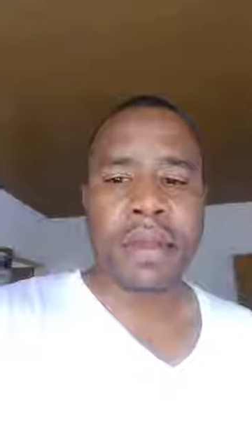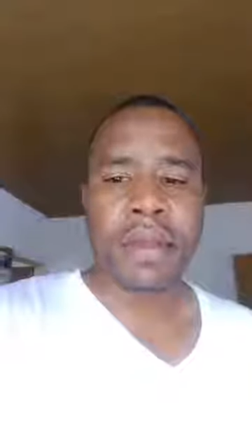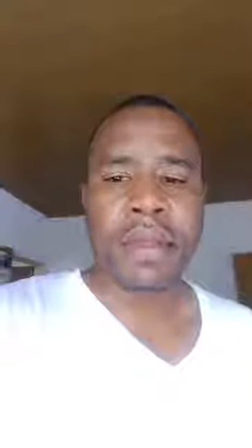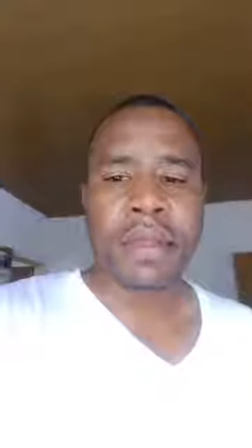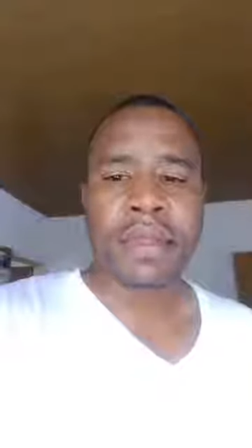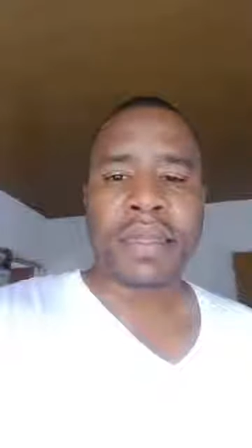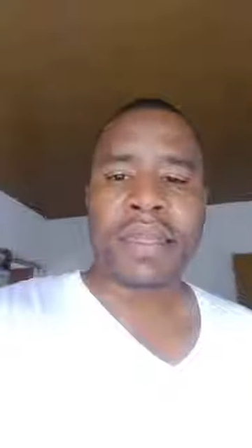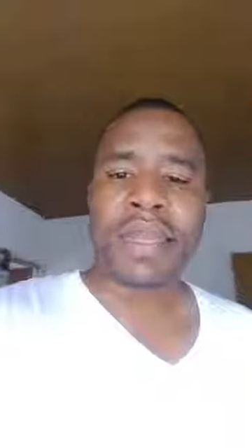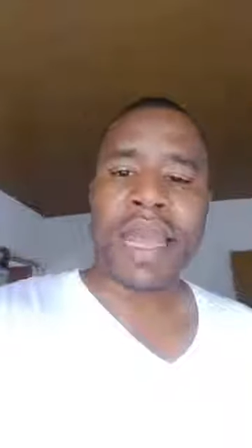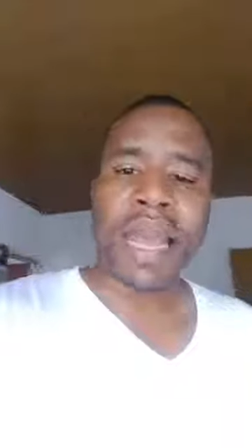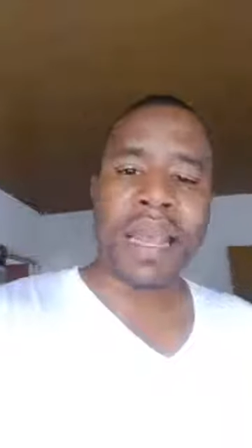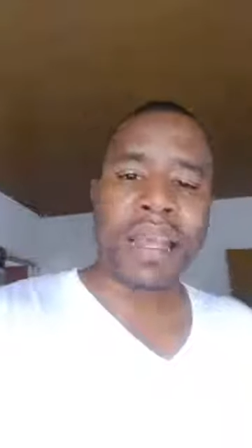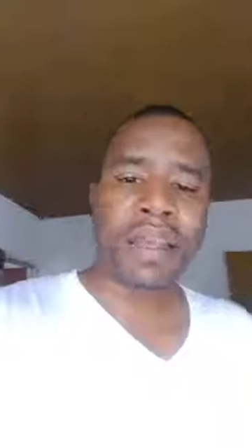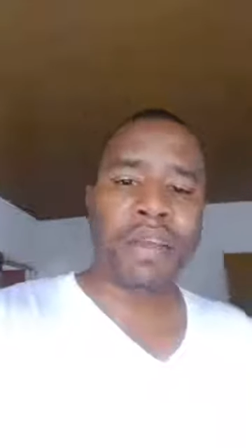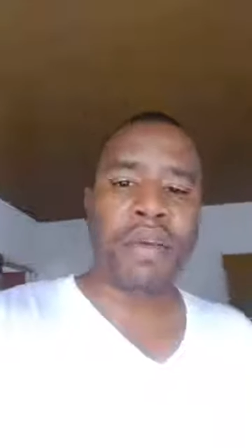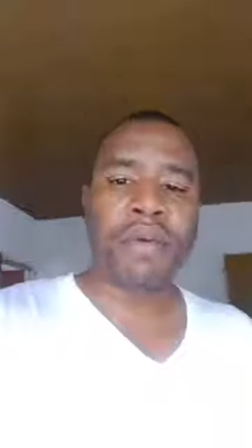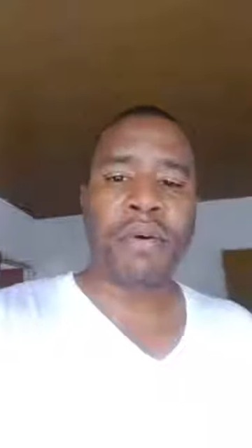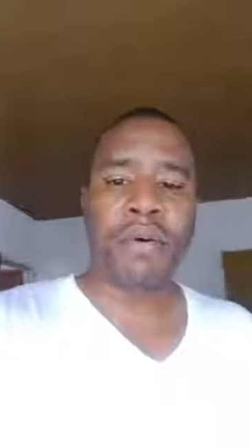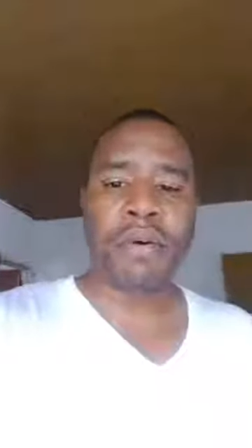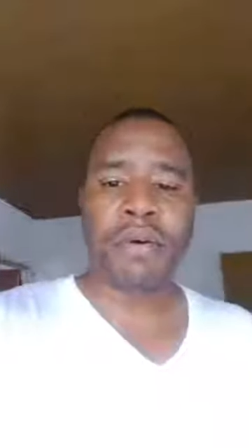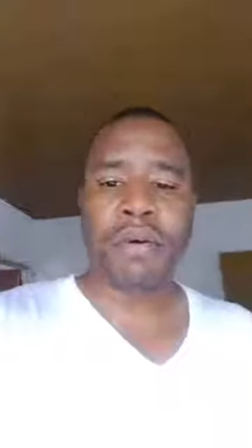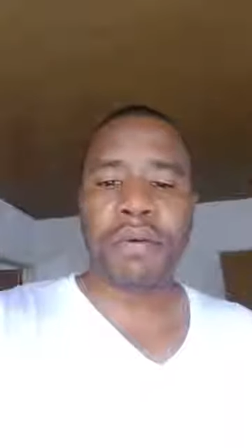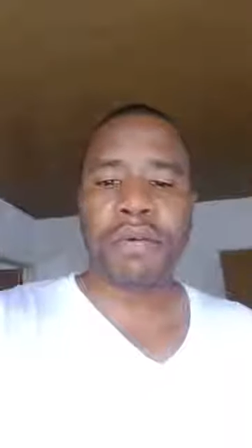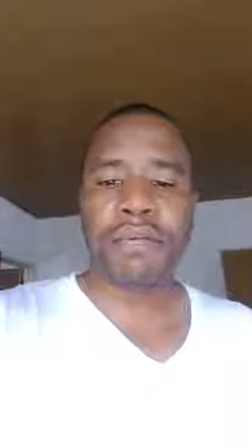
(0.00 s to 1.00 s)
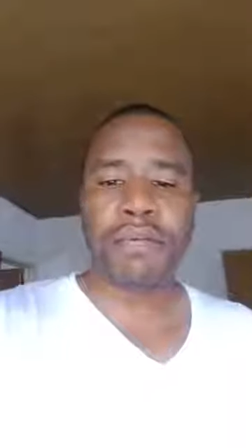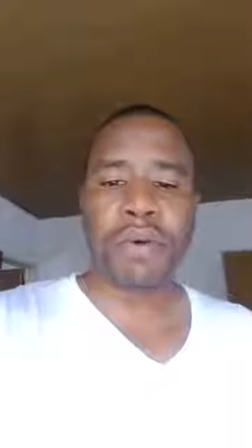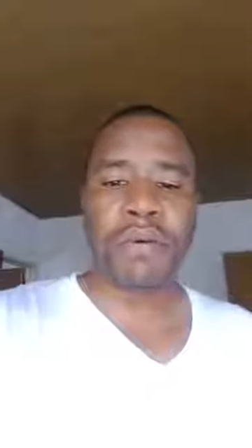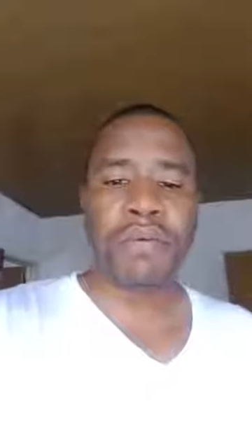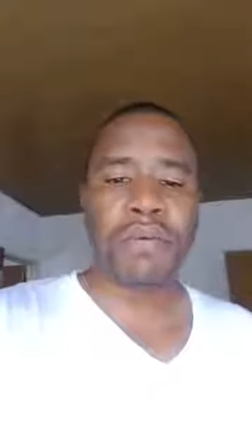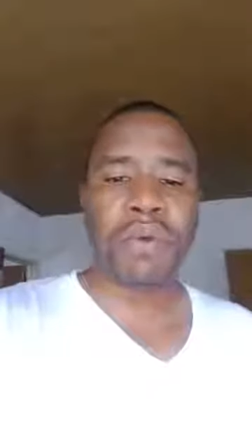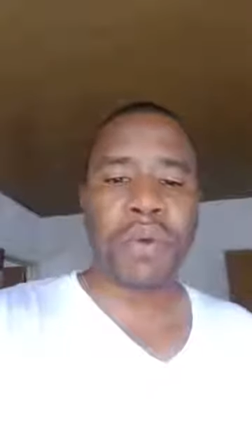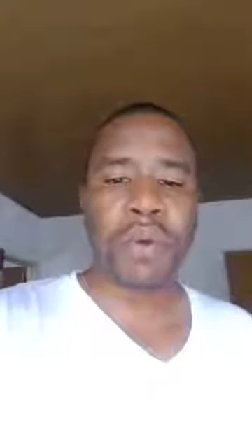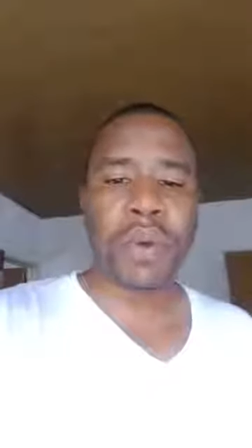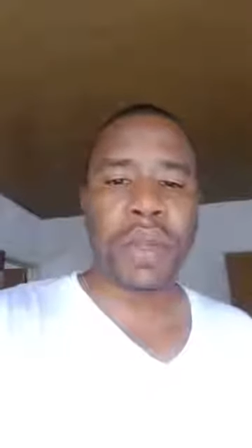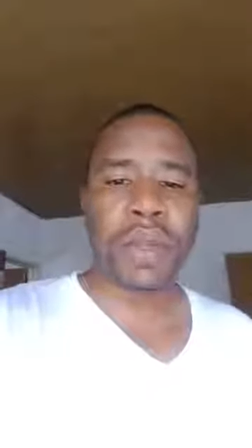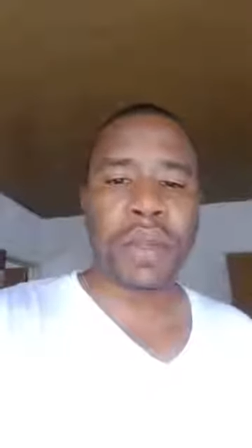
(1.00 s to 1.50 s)
Thank you for
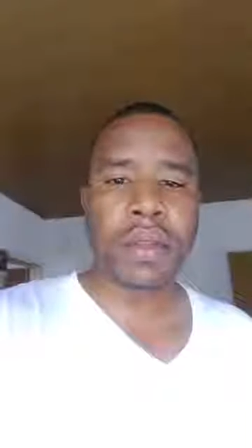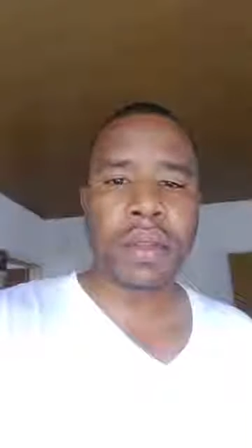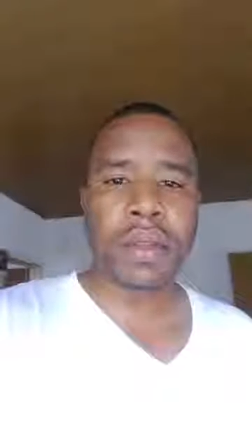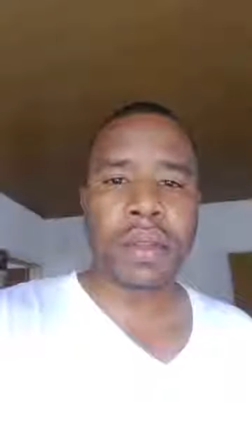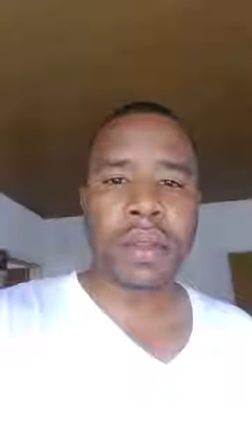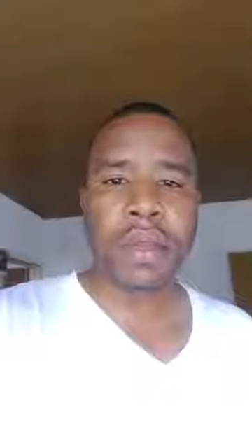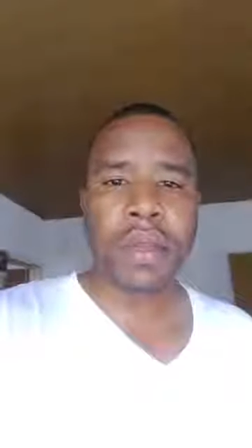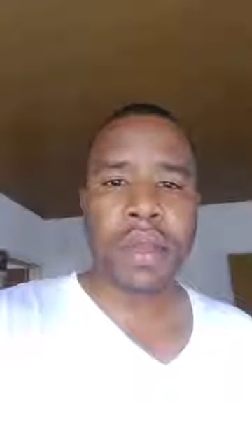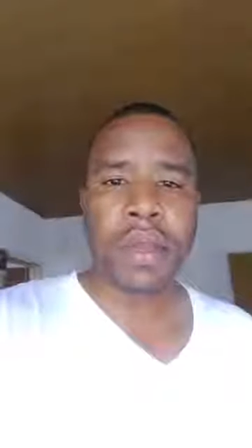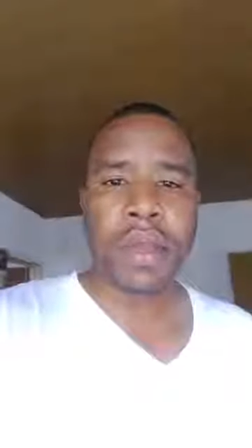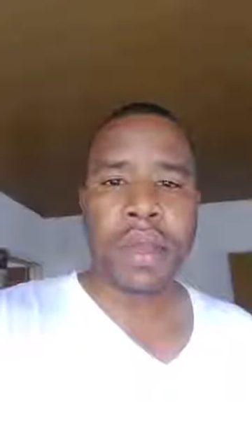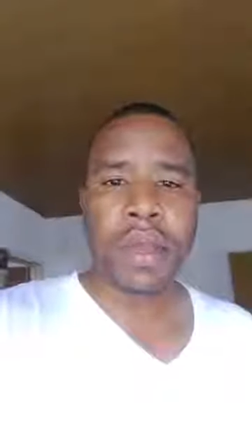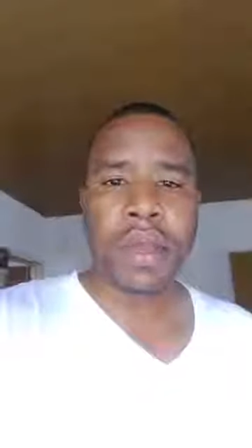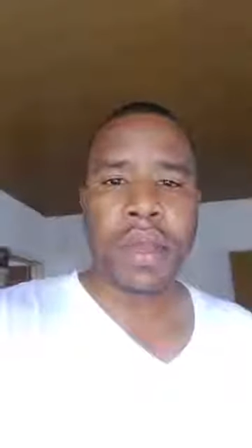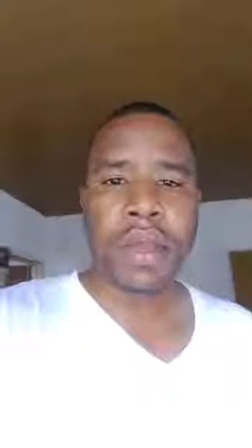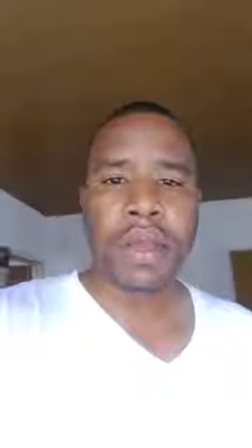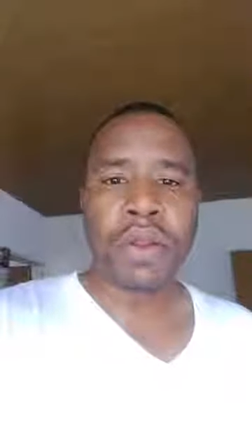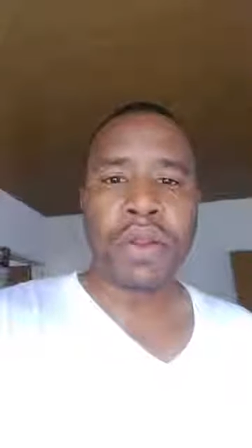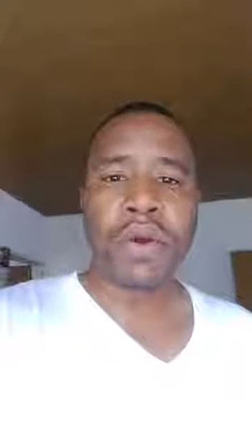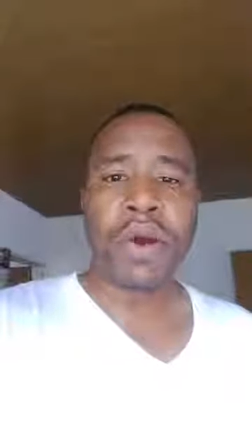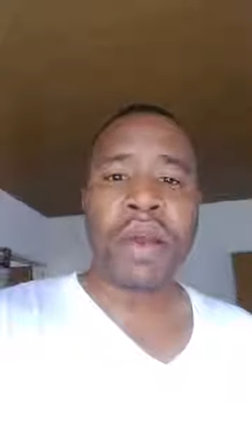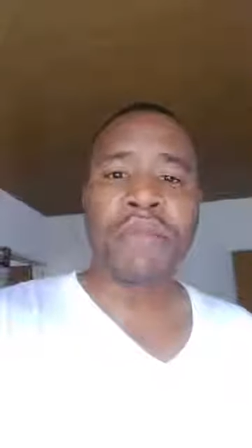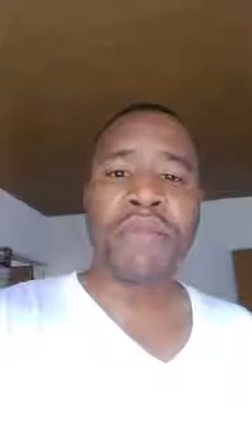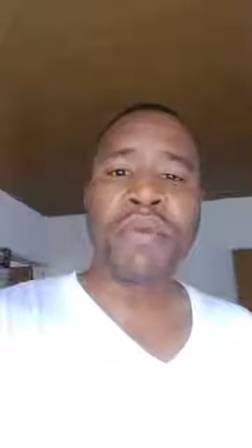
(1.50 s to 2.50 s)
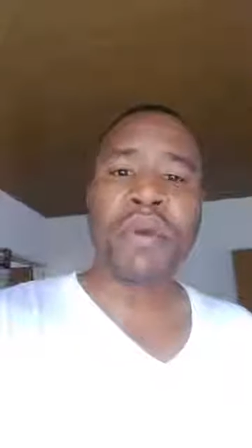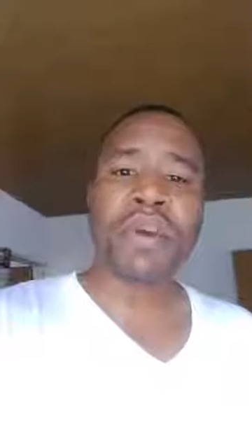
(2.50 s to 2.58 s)
viewing. If